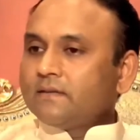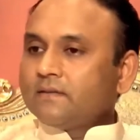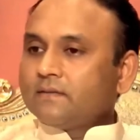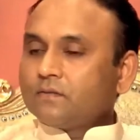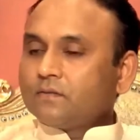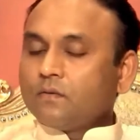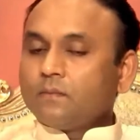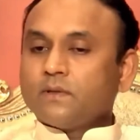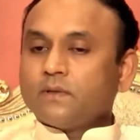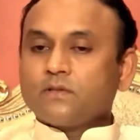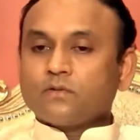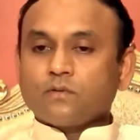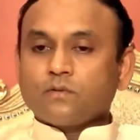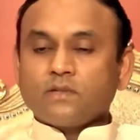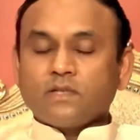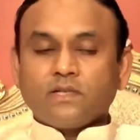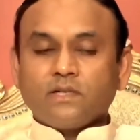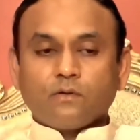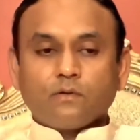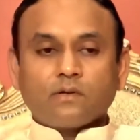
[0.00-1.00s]
So much so
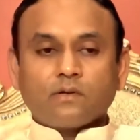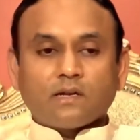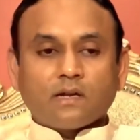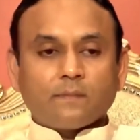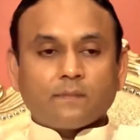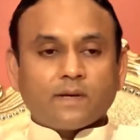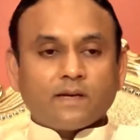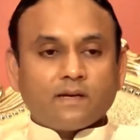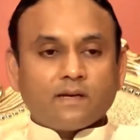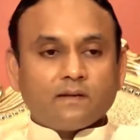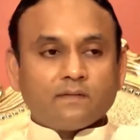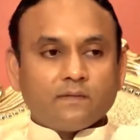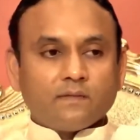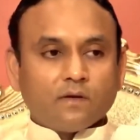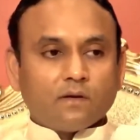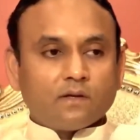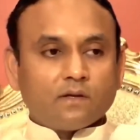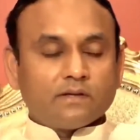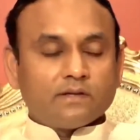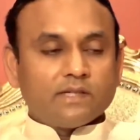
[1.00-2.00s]
that he wrote Ramayana and
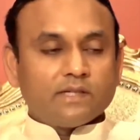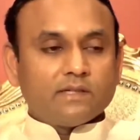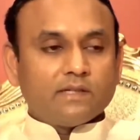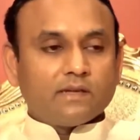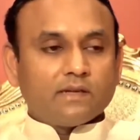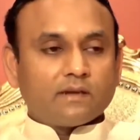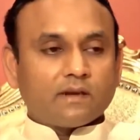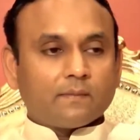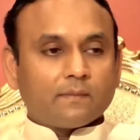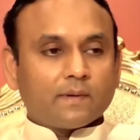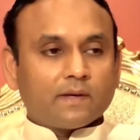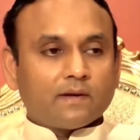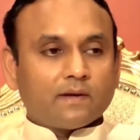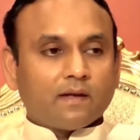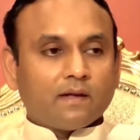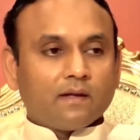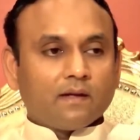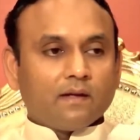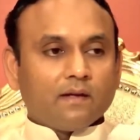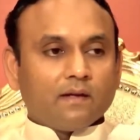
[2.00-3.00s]
we all read that Ramayana.